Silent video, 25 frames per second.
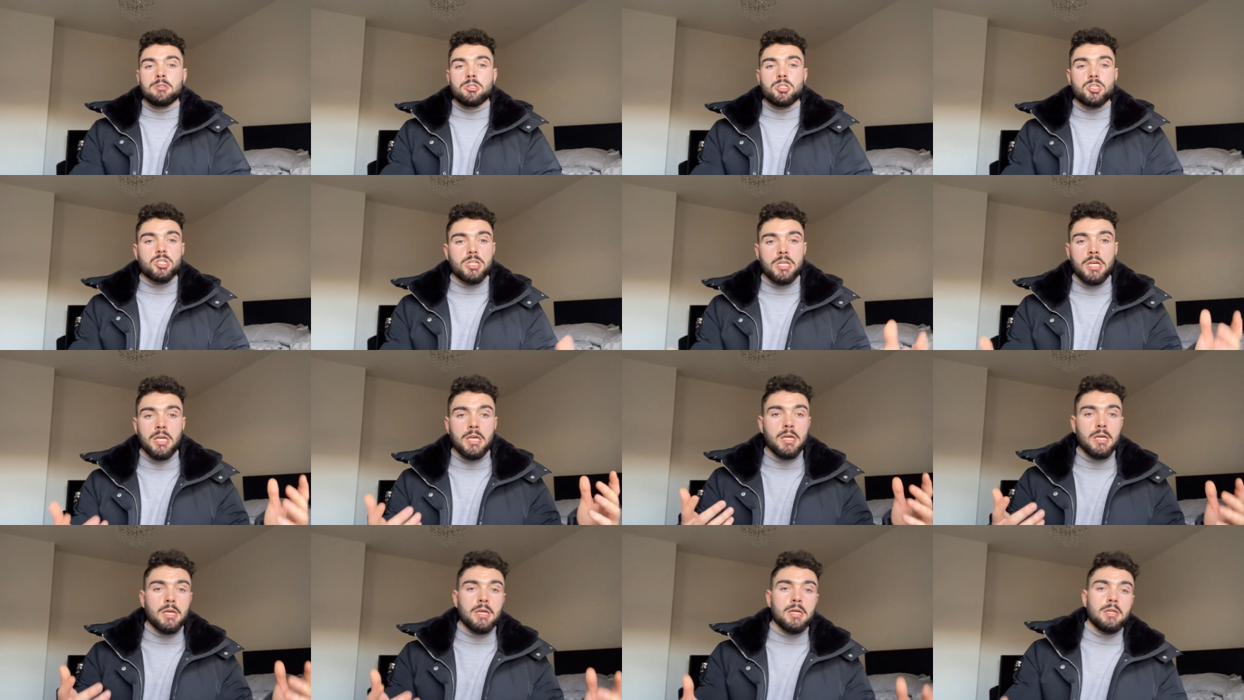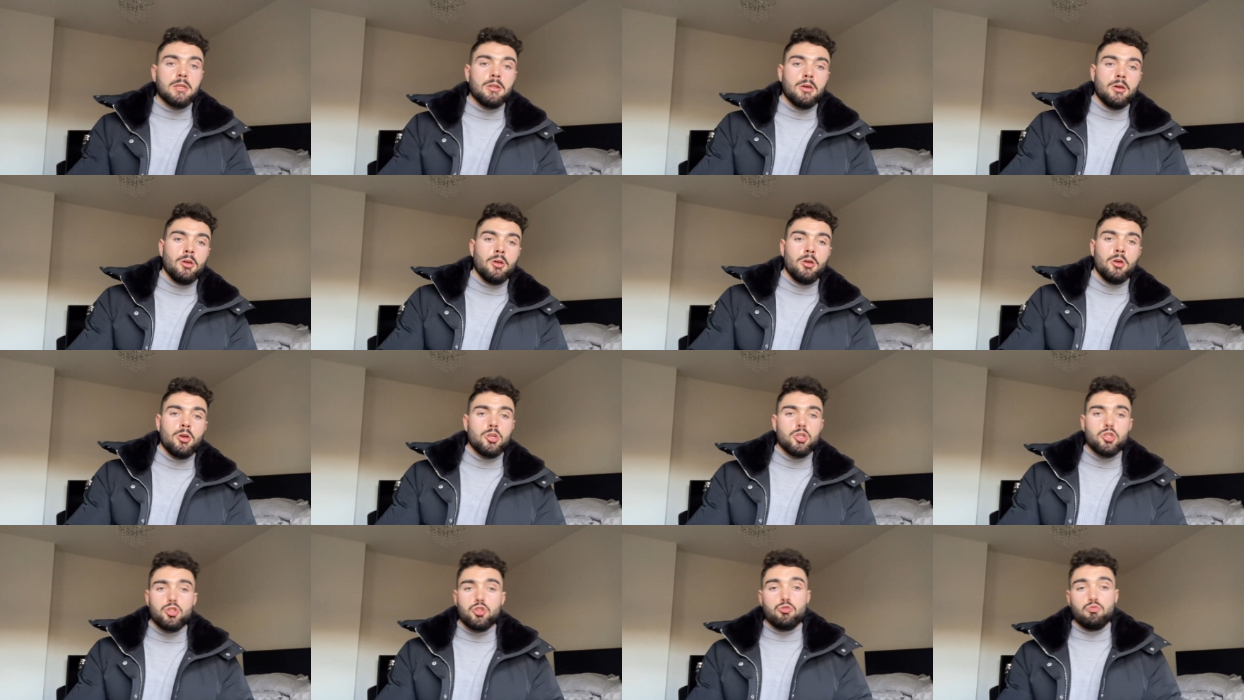skiing,
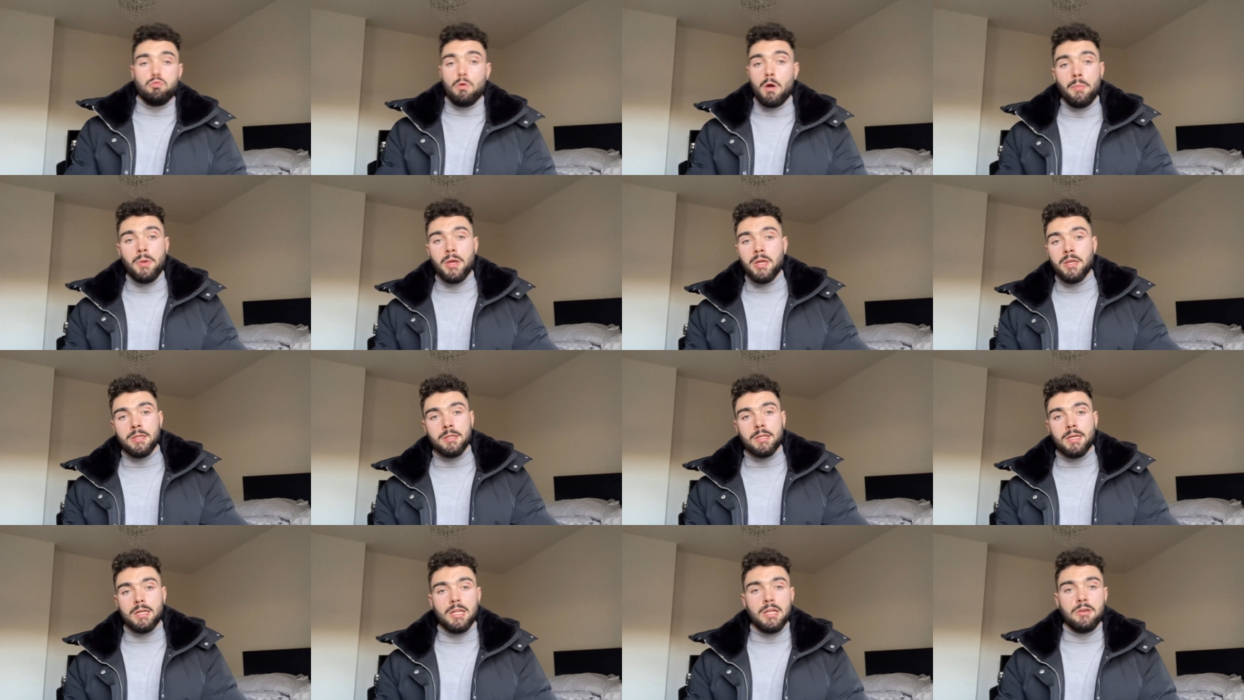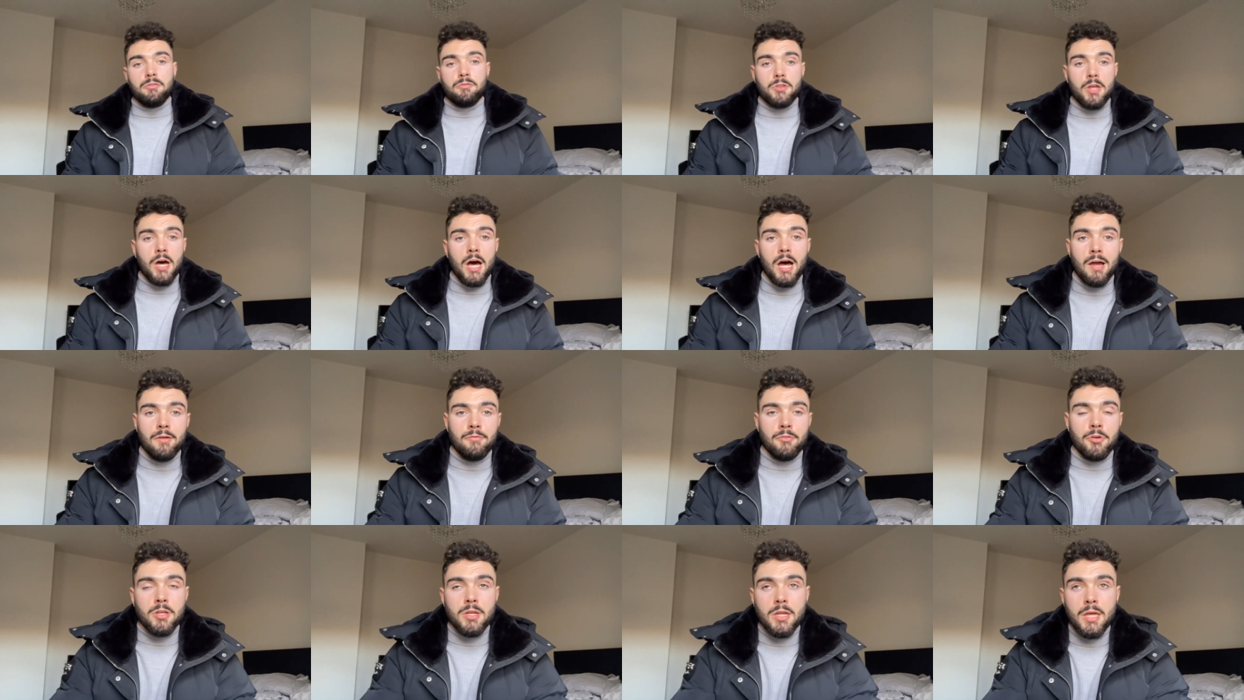swimming, cliff
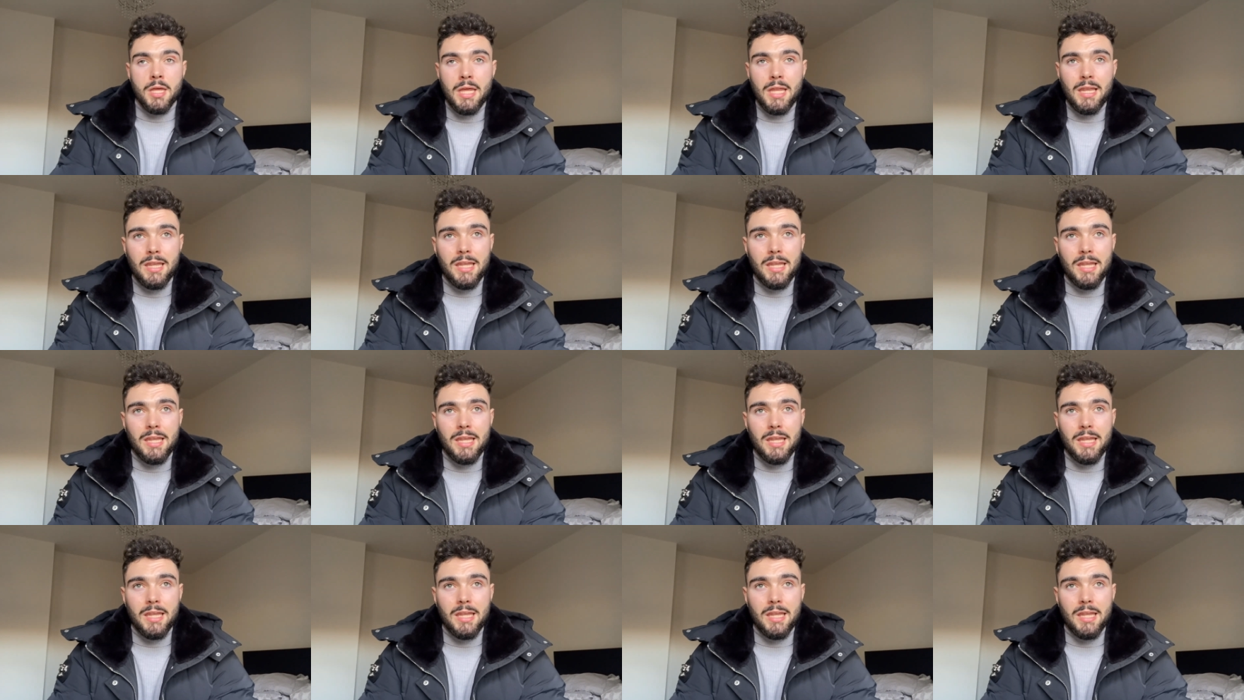diving.